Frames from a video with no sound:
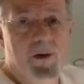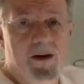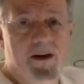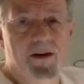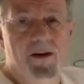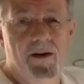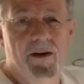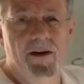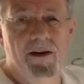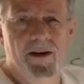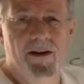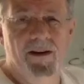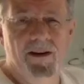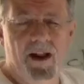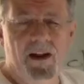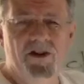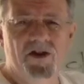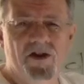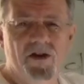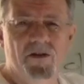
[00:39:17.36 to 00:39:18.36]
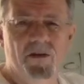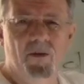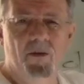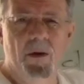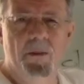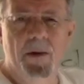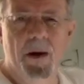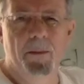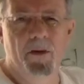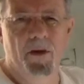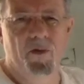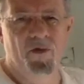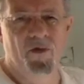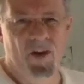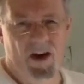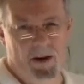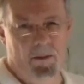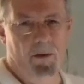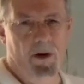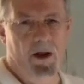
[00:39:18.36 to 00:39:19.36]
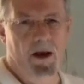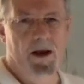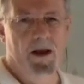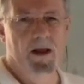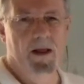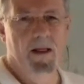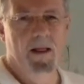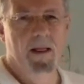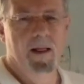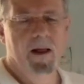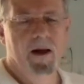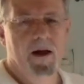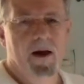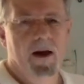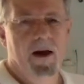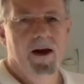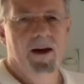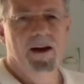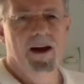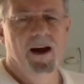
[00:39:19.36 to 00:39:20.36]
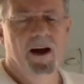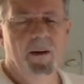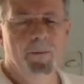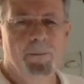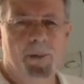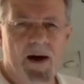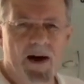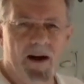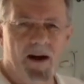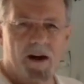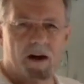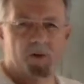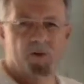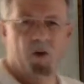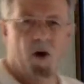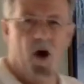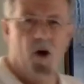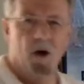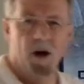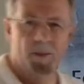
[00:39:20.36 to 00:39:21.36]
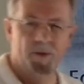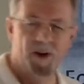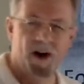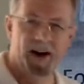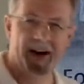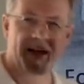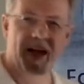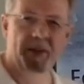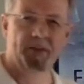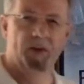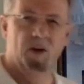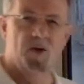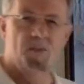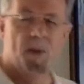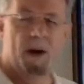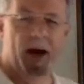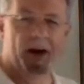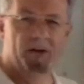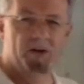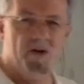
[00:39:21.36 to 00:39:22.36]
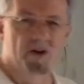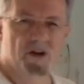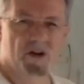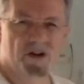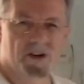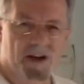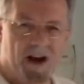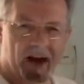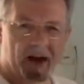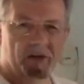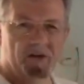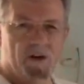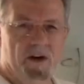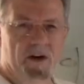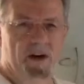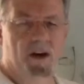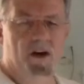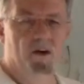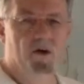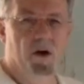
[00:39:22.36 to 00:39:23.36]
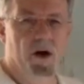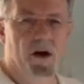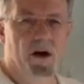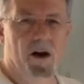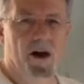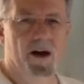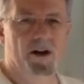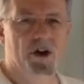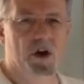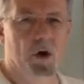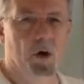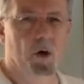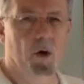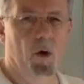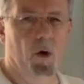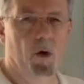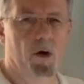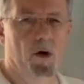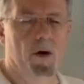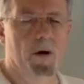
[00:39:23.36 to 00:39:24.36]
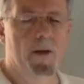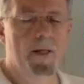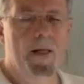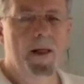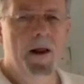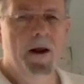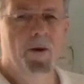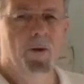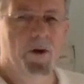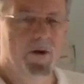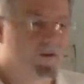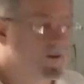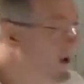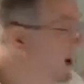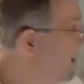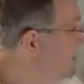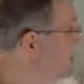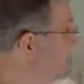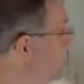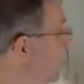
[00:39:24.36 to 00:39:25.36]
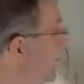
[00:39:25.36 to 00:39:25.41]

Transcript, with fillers: but let's remember the family. Now, I'm pedaling forward. I'm trying to keep these passages kind of in, in chronological order. We've talked